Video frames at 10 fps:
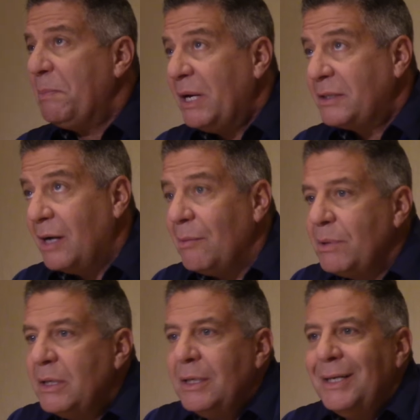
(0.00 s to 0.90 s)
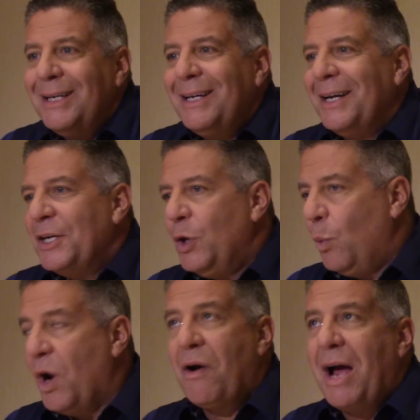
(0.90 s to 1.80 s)
picked up. You know
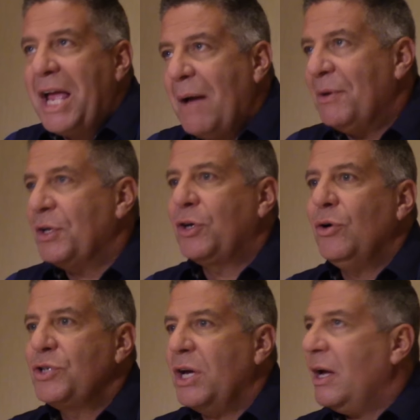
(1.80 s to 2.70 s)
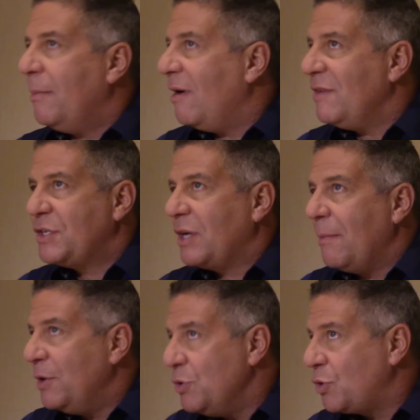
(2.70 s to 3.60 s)
where I am on the coaching. I'm obviously
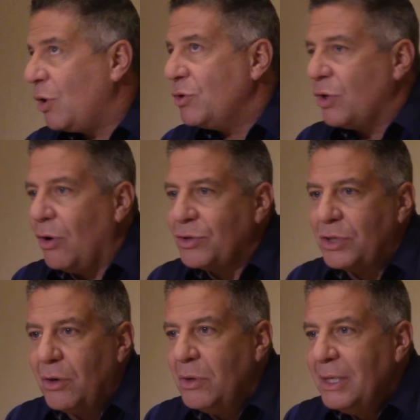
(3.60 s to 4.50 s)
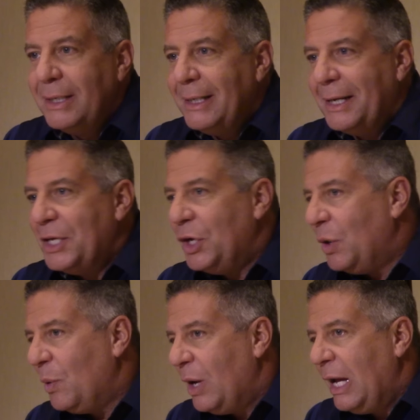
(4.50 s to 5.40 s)
I'm a new coach also. You
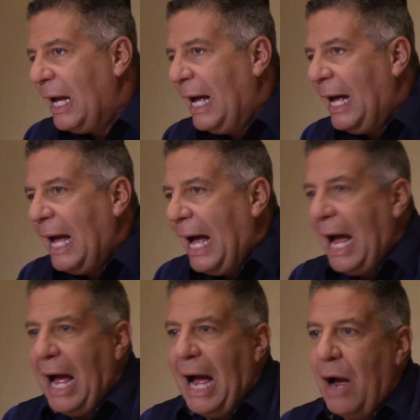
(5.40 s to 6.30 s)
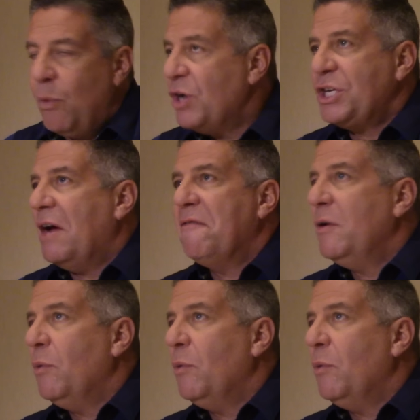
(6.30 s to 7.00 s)
know, I, I wish every